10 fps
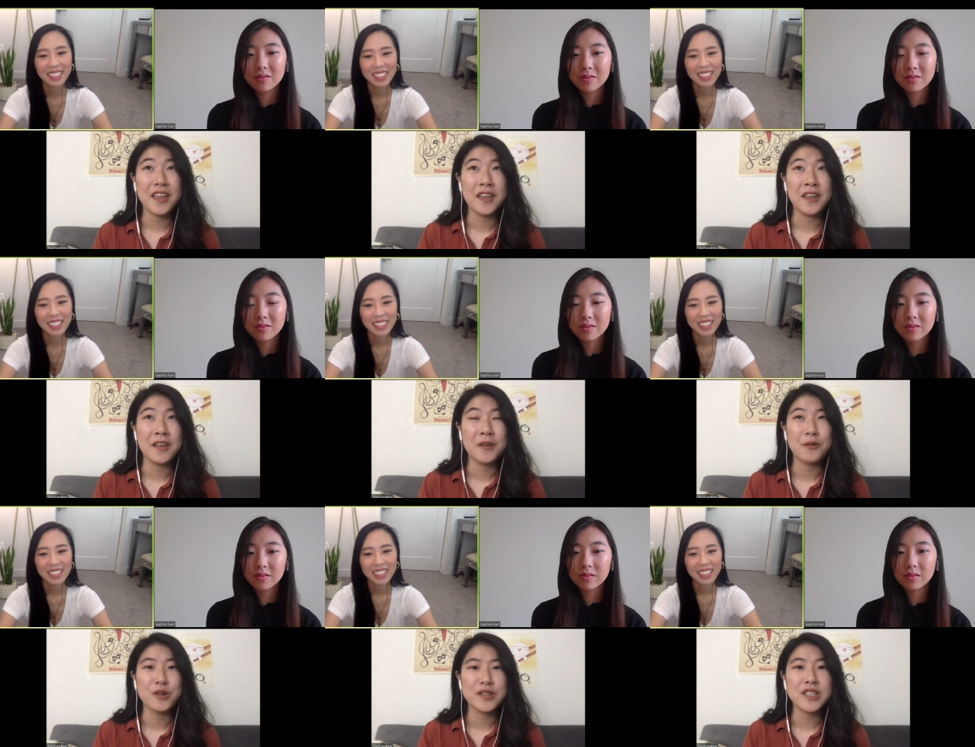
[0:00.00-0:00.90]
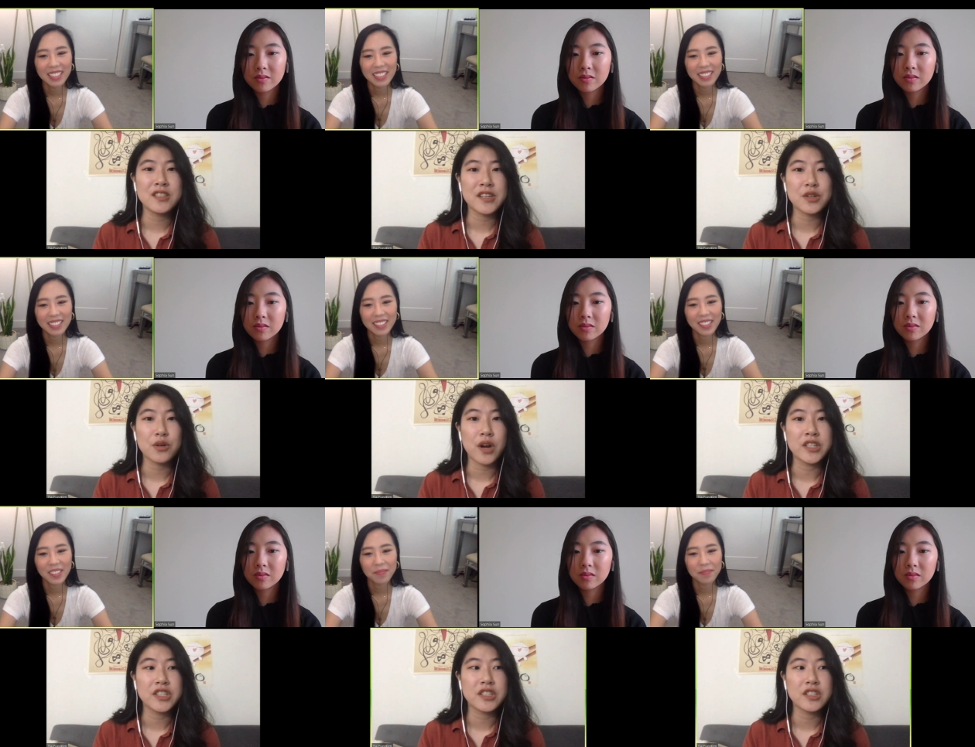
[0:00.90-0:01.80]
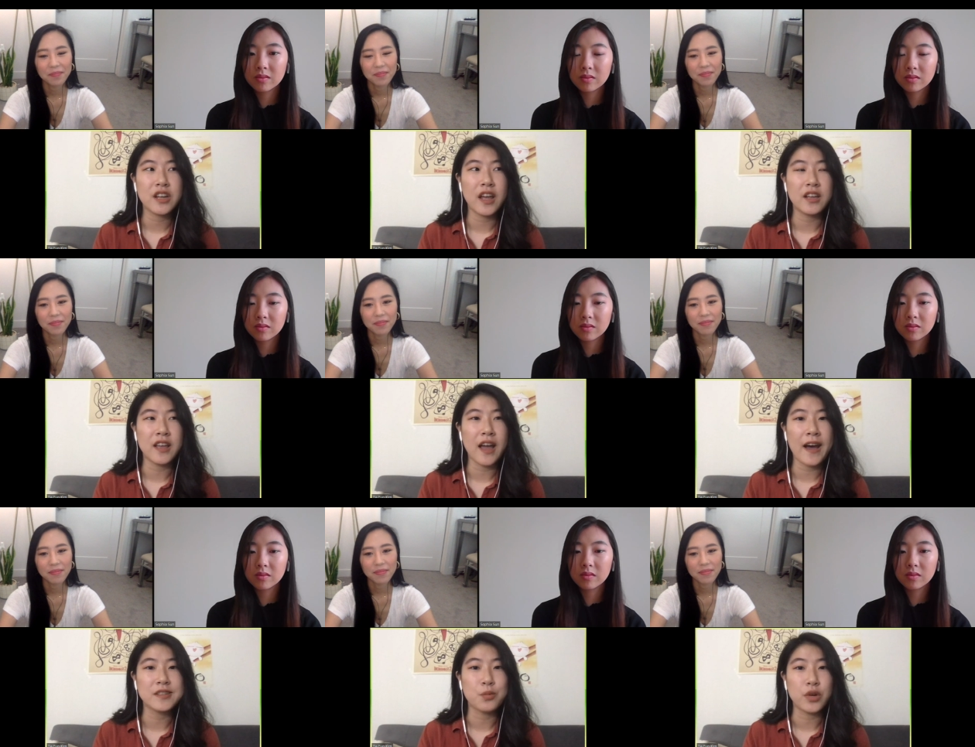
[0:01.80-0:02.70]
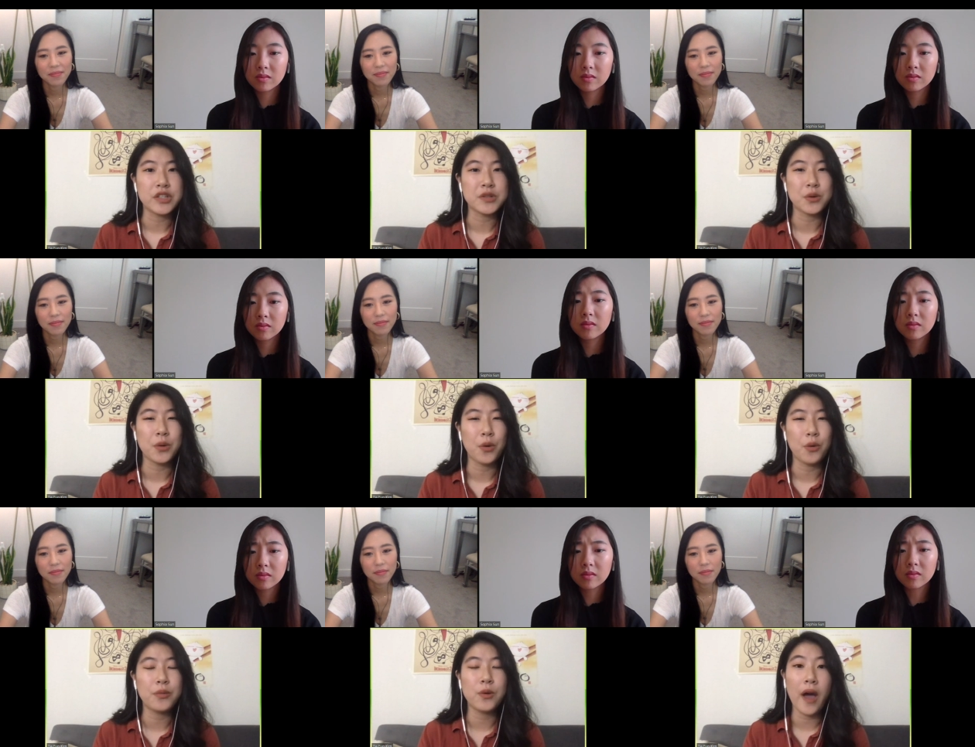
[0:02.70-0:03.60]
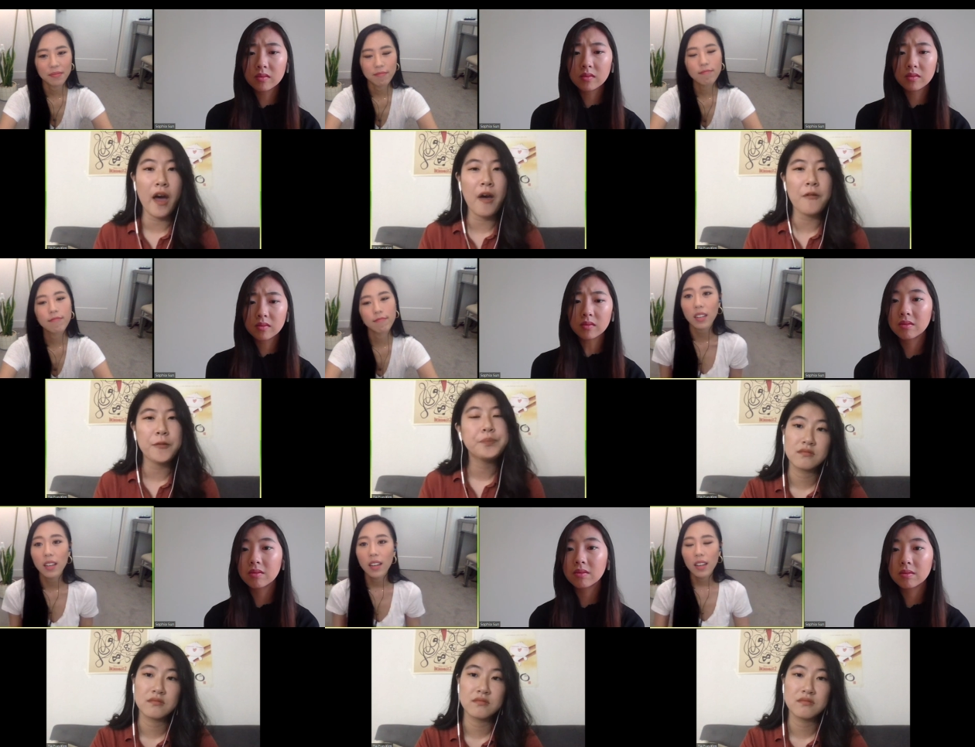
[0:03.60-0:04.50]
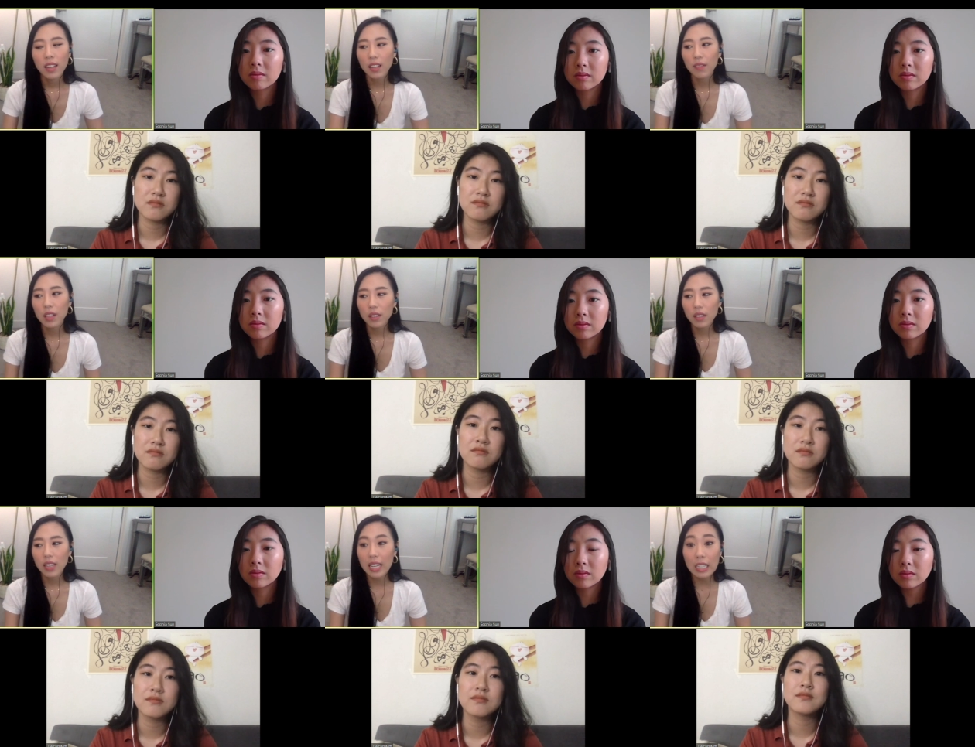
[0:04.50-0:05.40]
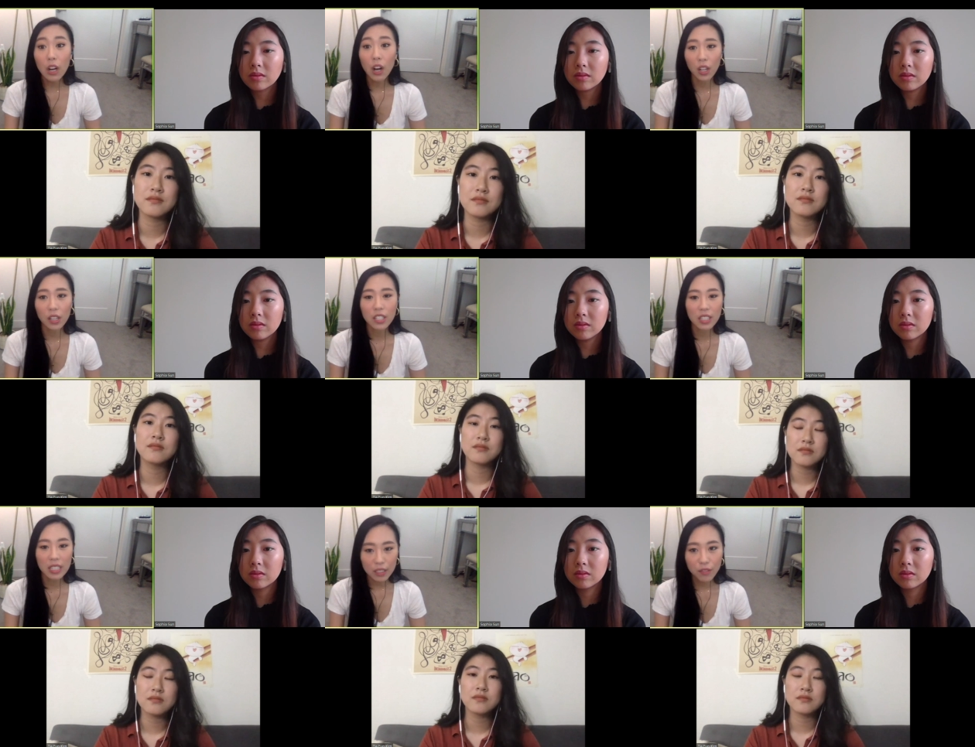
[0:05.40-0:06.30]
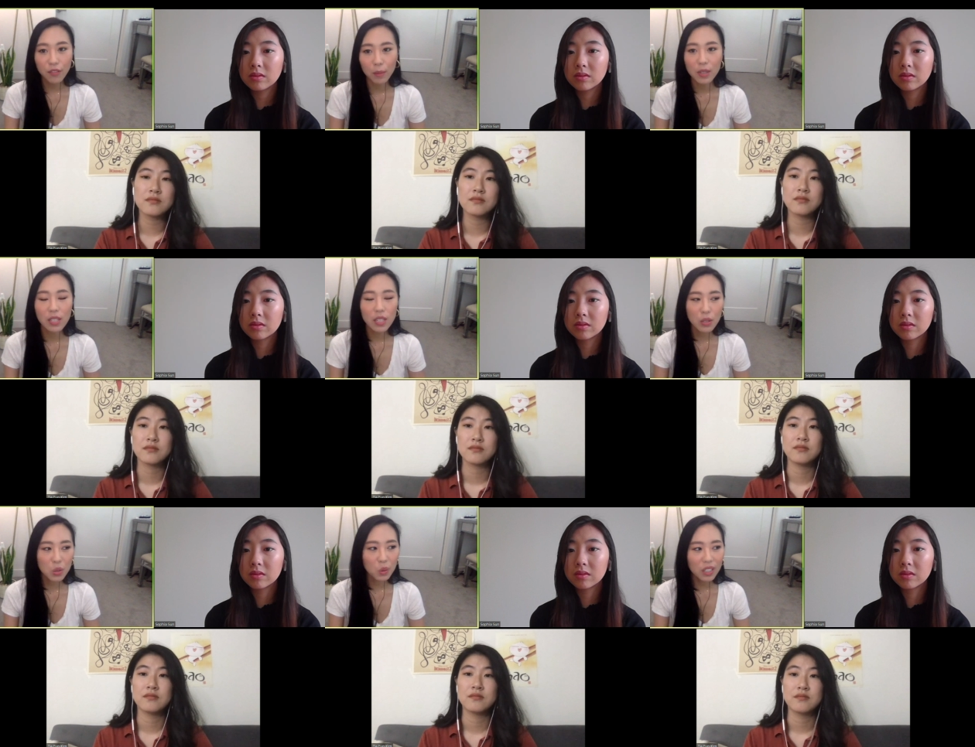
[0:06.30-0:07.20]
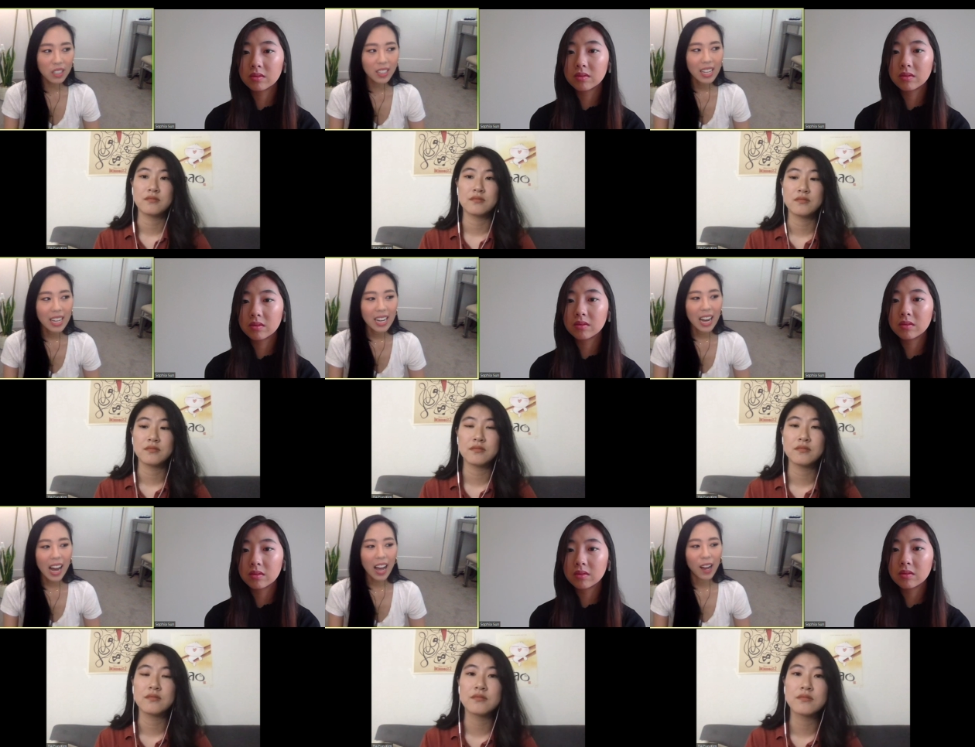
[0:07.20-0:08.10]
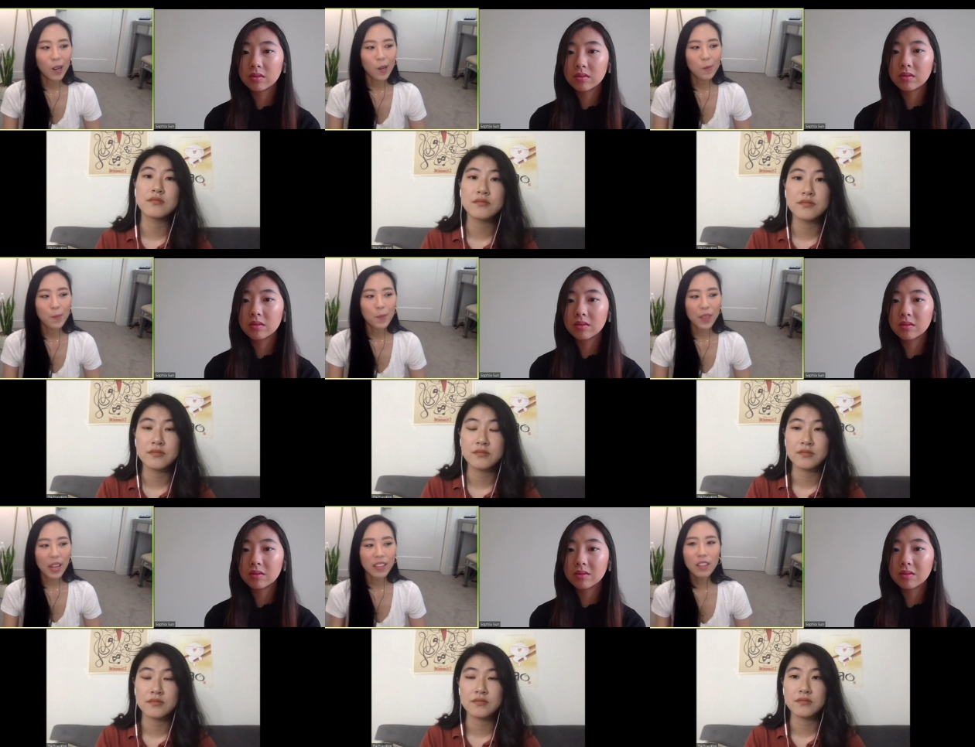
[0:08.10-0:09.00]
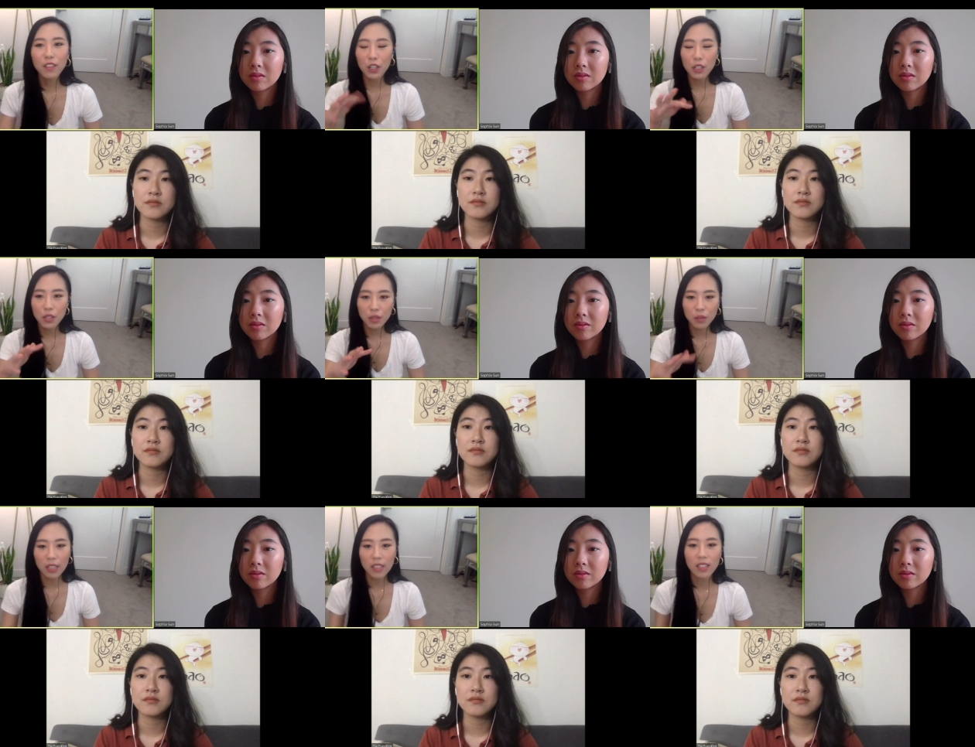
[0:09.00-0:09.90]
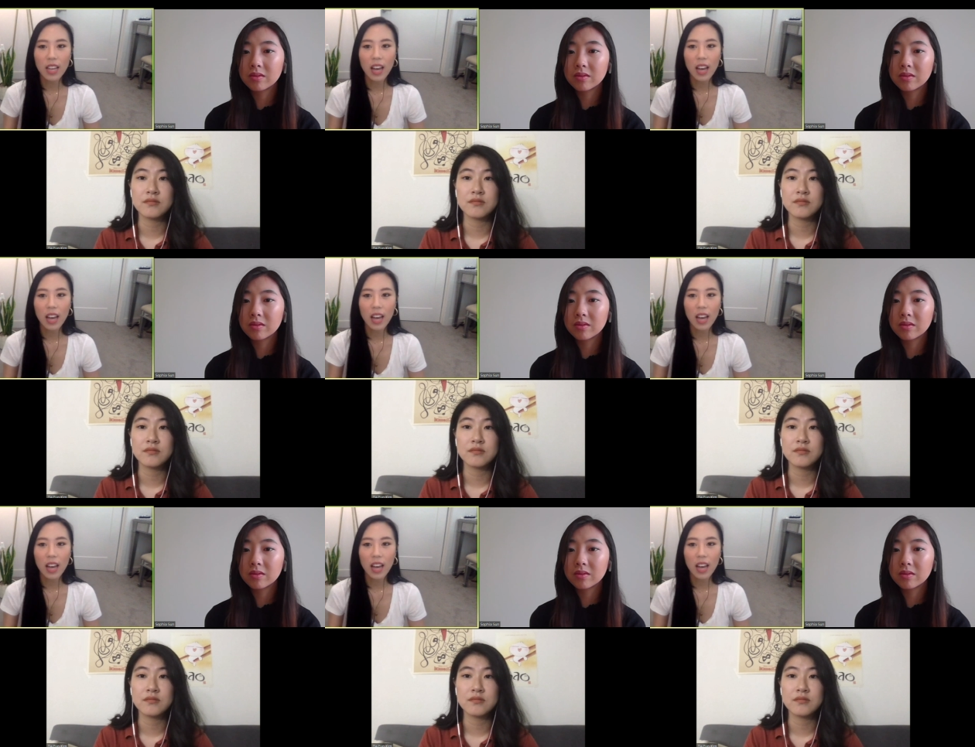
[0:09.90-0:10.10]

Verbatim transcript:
Speaker 1: It really does crush any aspirations or hope you have.
Speaker 2: Even in college and in pharmacy school, I think the first 2 years